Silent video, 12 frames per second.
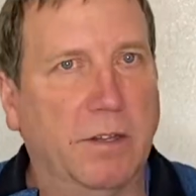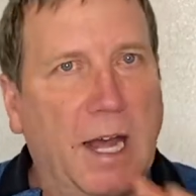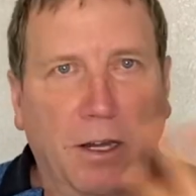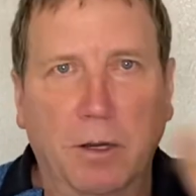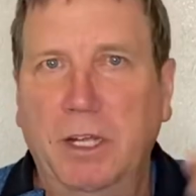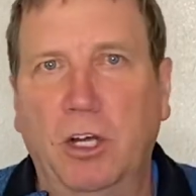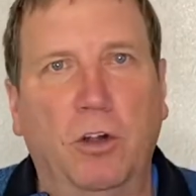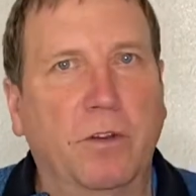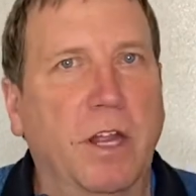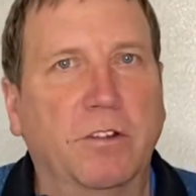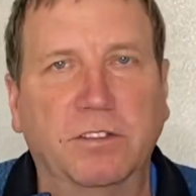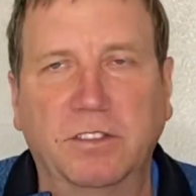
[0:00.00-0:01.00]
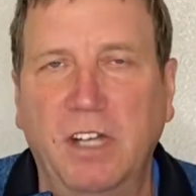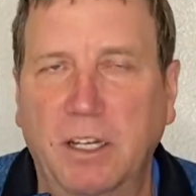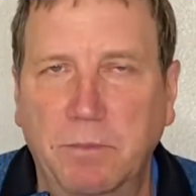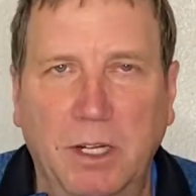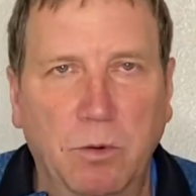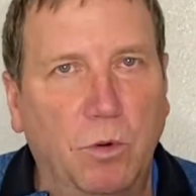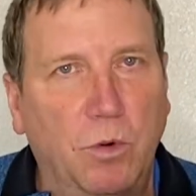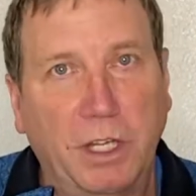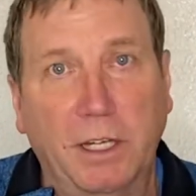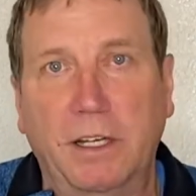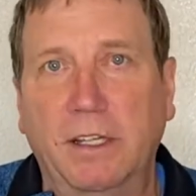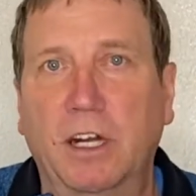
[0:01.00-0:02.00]
That'll be a whole nother segment. We'll
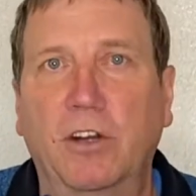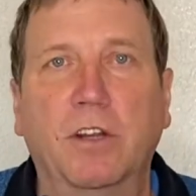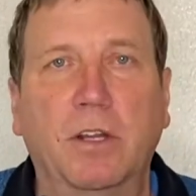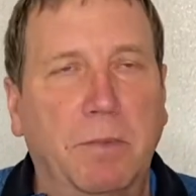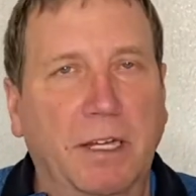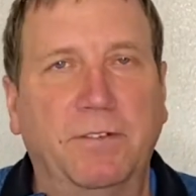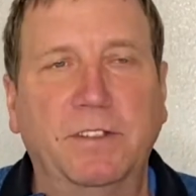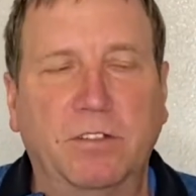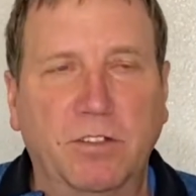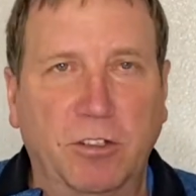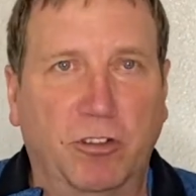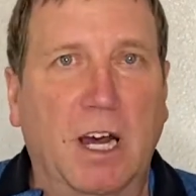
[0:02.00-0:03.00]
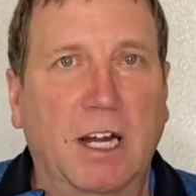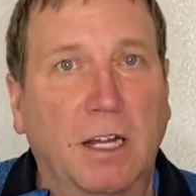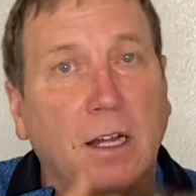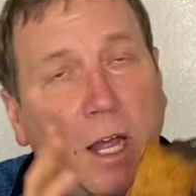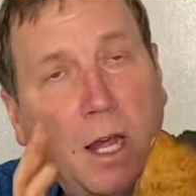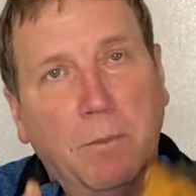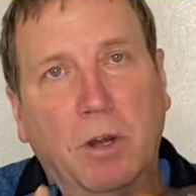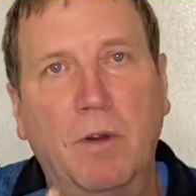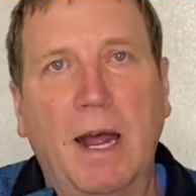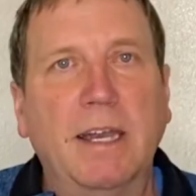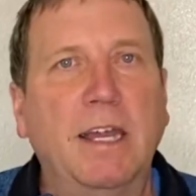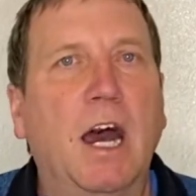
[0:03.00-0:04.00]
get in there to the benefits of the chaga, but
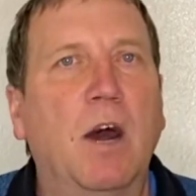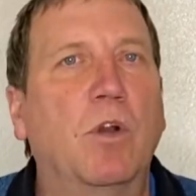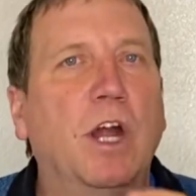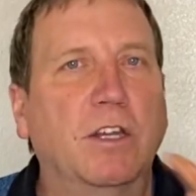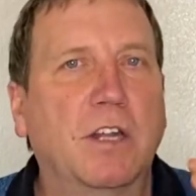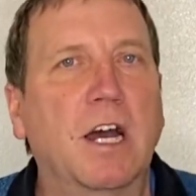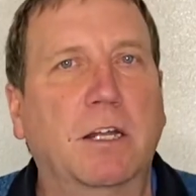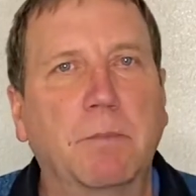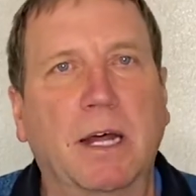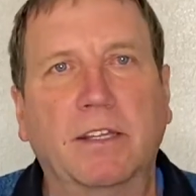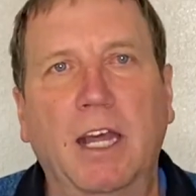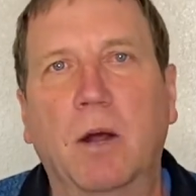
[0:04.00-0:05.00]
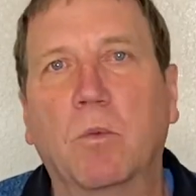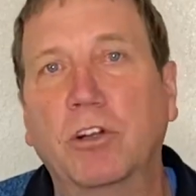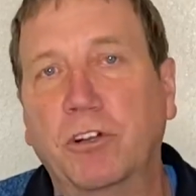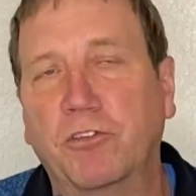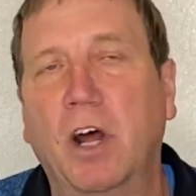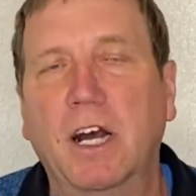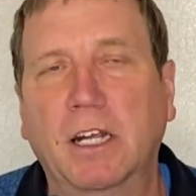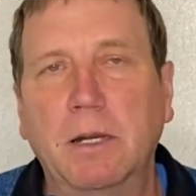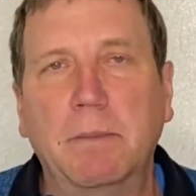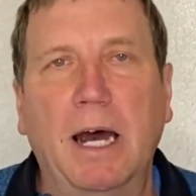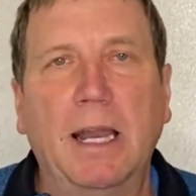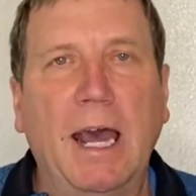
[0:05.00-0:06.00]
right now we're not talking about that. We're just talking
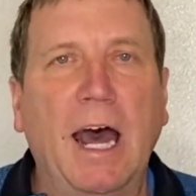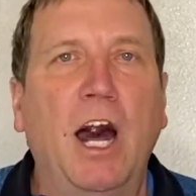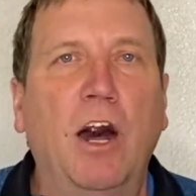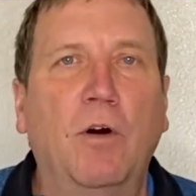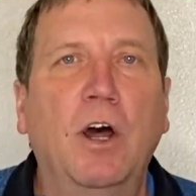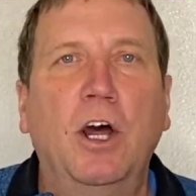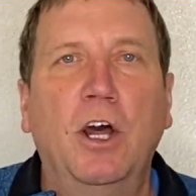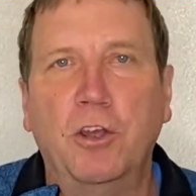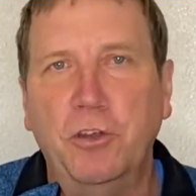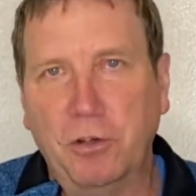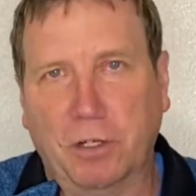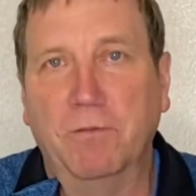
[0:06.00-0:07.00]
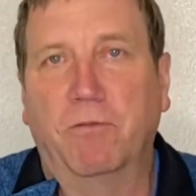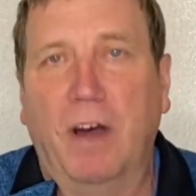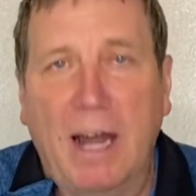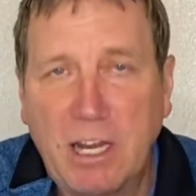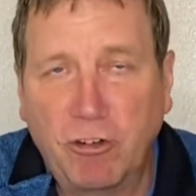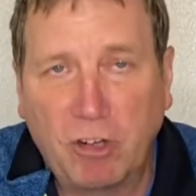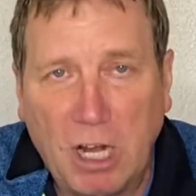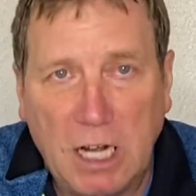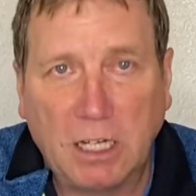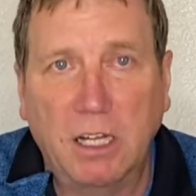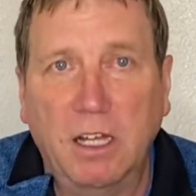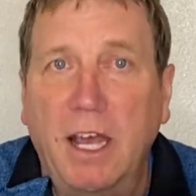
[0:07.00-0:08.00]
about how you can find
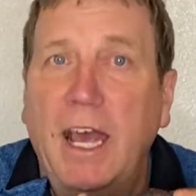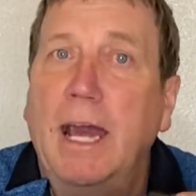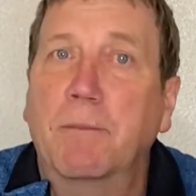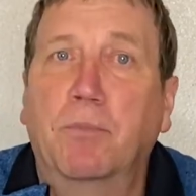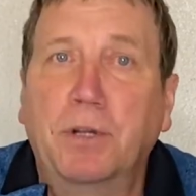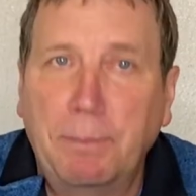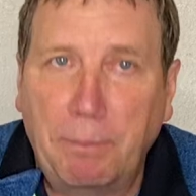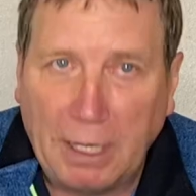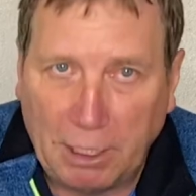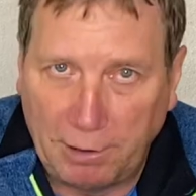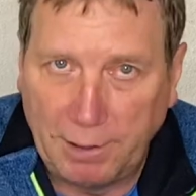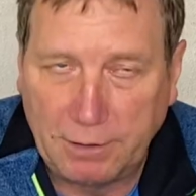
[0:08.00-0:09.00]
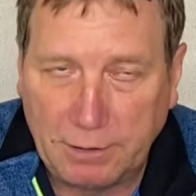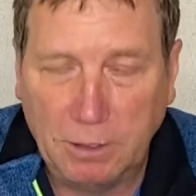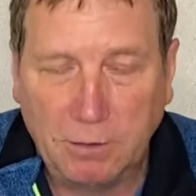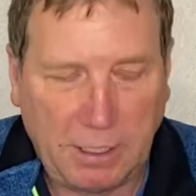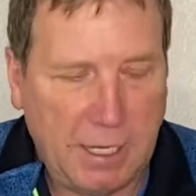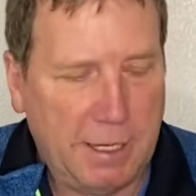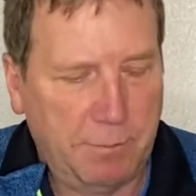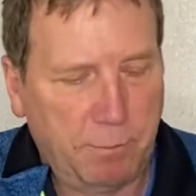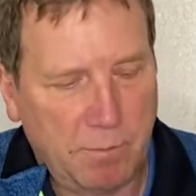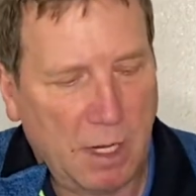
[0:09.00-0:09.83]
chaga and prepare it, okay?